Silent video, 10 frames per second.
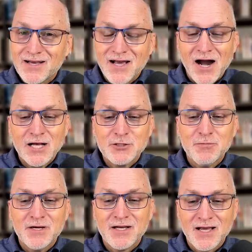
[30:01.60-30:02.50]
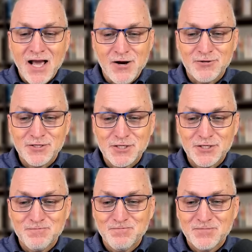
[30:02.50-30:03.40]
cosmic accounts
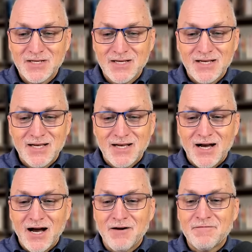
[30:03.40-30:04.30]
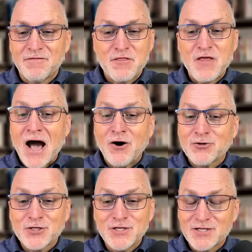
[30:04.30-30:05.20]
of
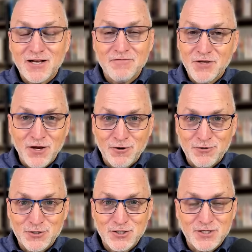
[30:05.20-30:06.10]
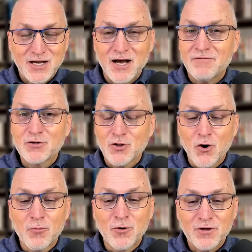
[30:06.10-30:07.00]
thousands of years of
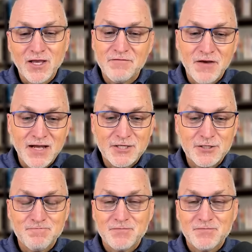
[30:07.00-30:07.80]
global events.